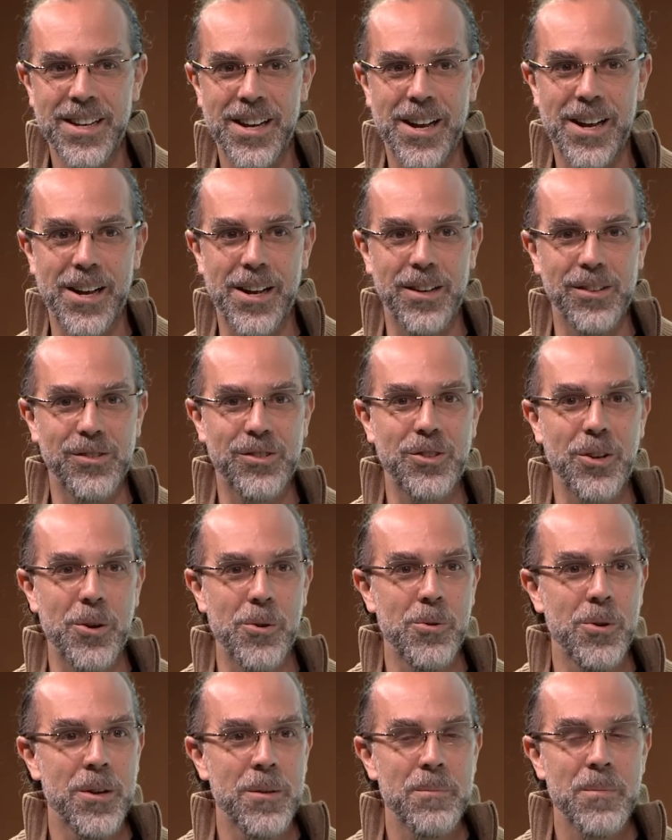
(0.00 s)
Uh,
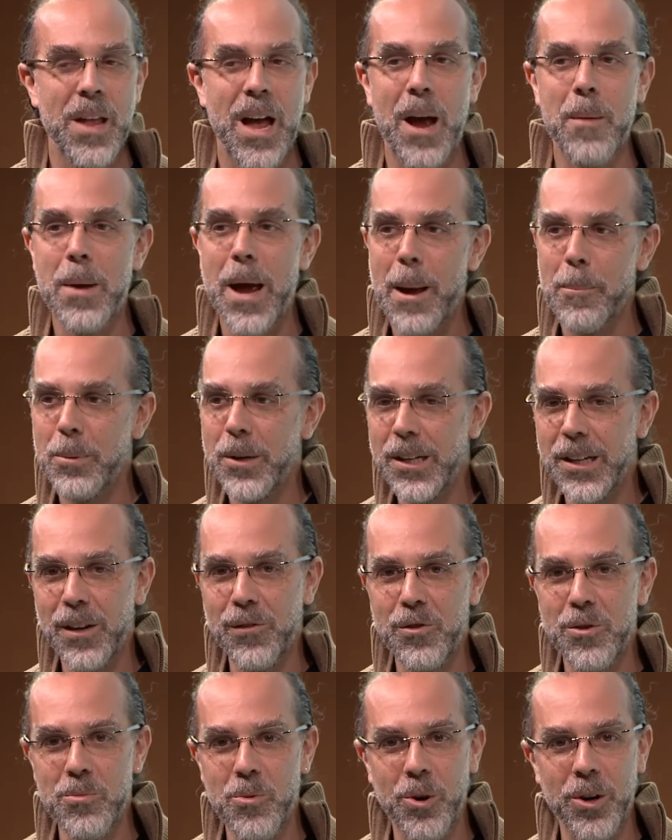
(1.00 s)
so I'm happy to give
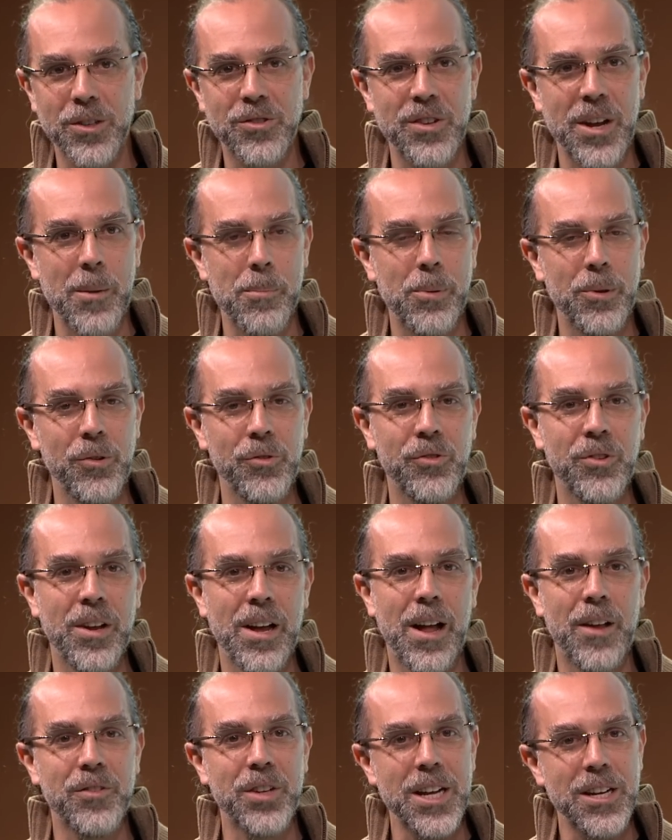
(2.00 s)
you more examples.
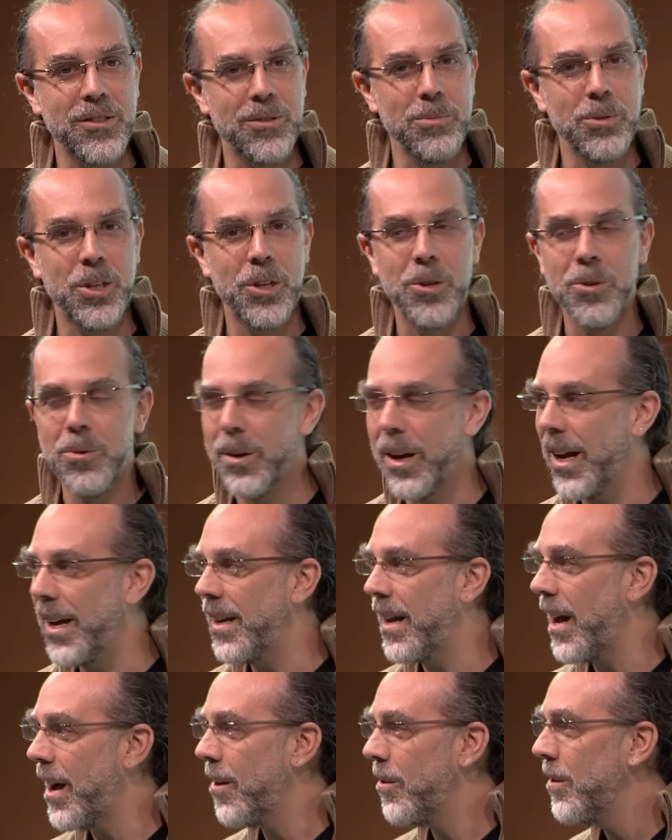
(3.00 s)
I'll take some Q&A
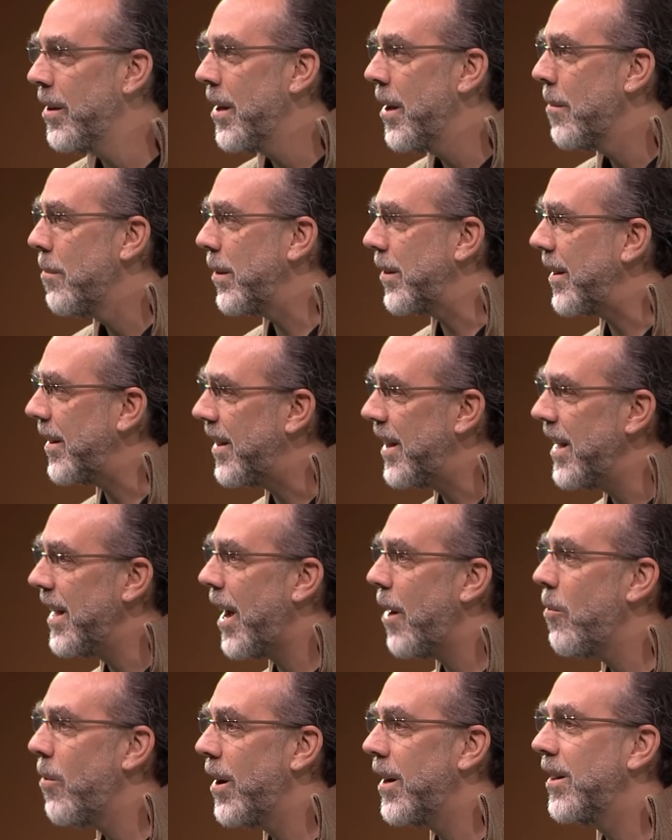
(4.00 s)
now, but the thing
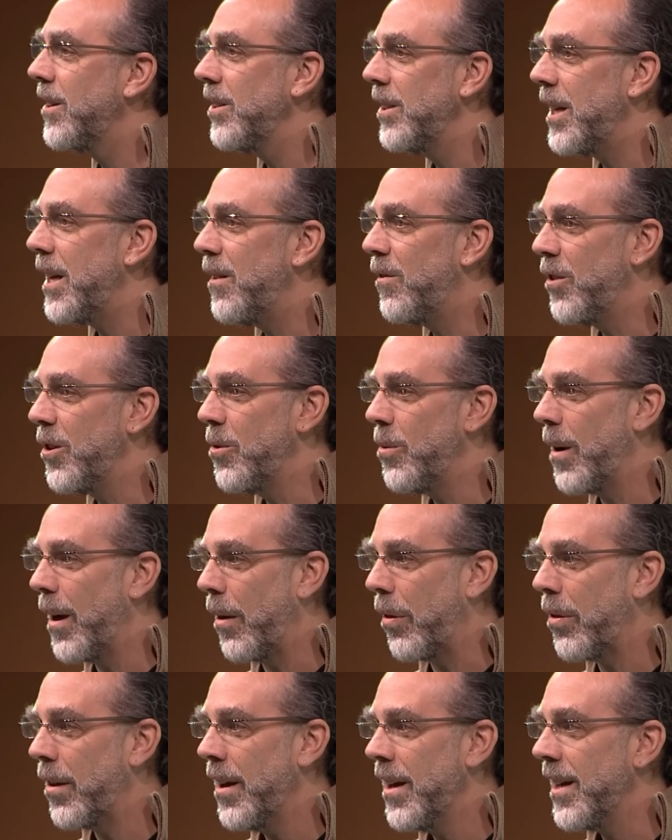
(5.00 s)
I wanted to leave you
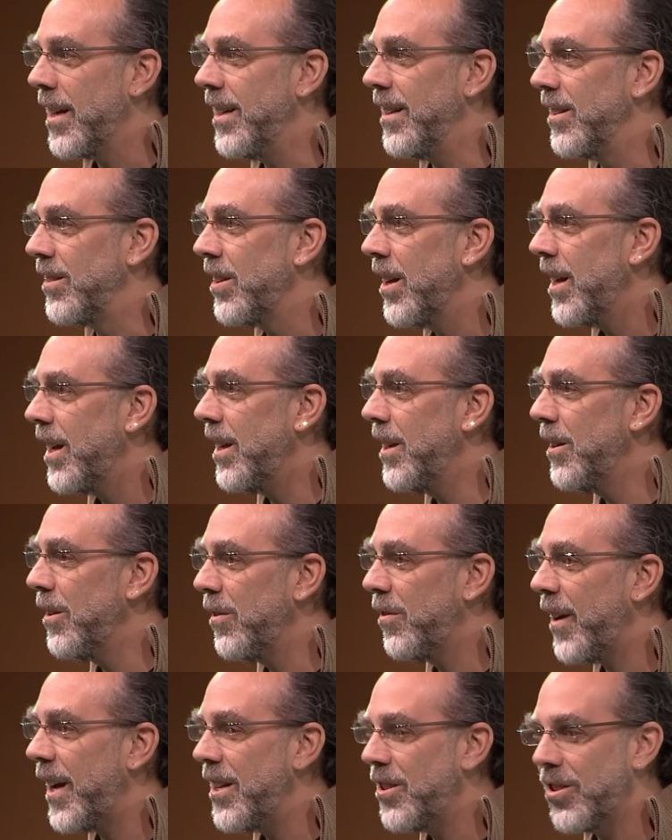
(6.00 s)
with is
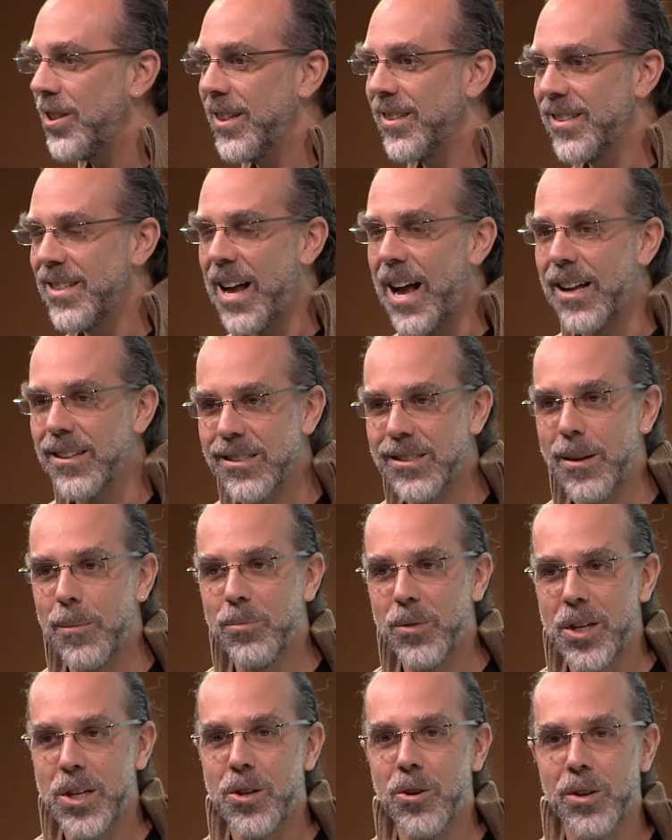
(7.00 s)
innovation is not
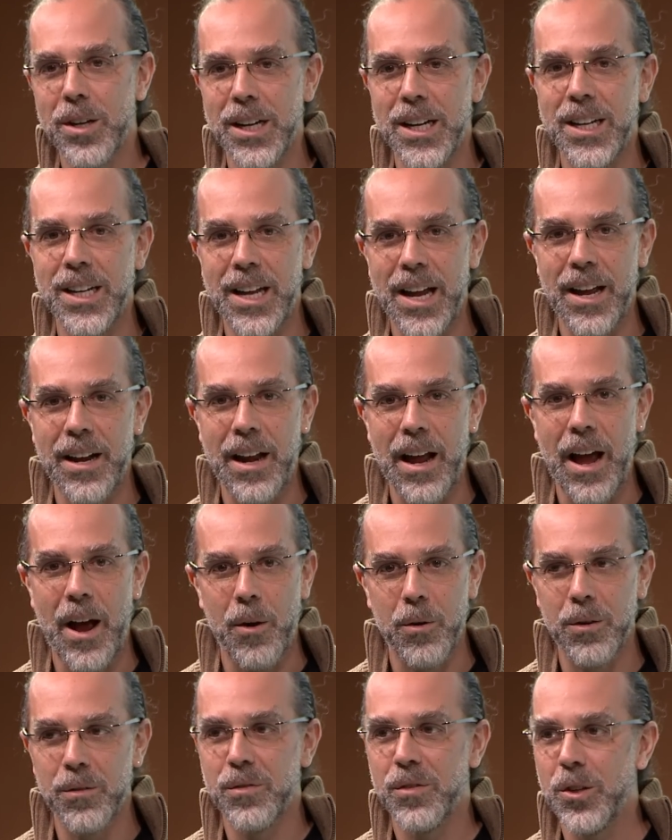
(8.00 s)
something you're going to get
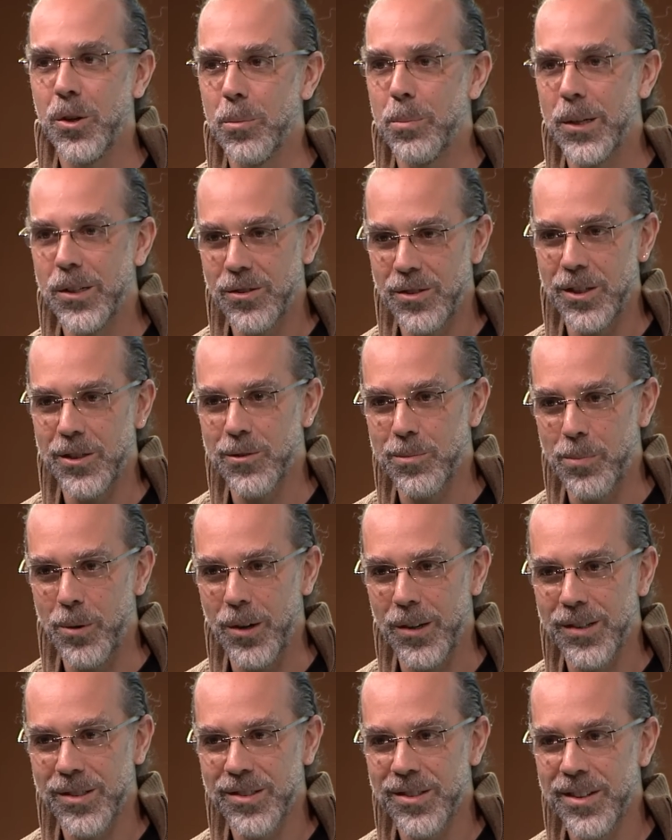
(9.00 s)
out of your business
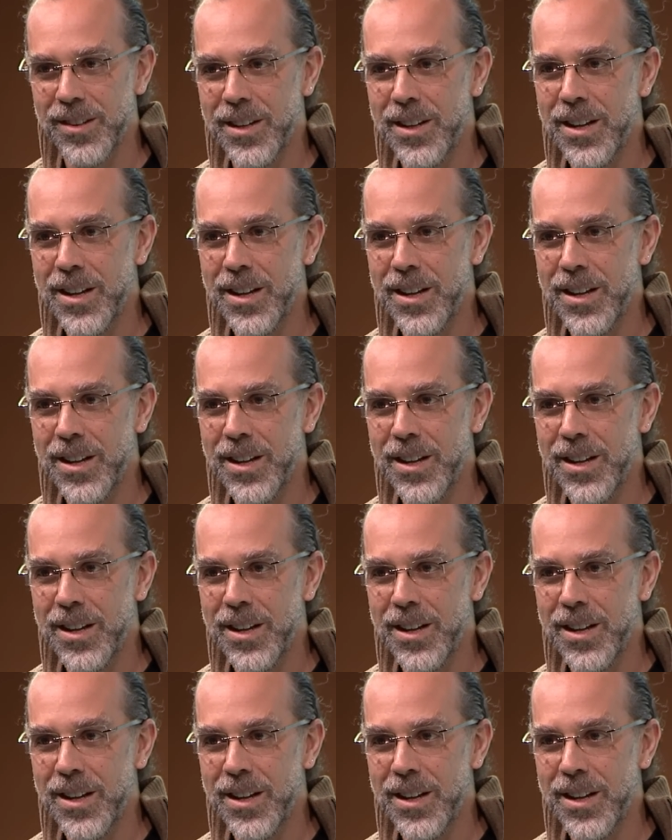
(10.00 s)
books.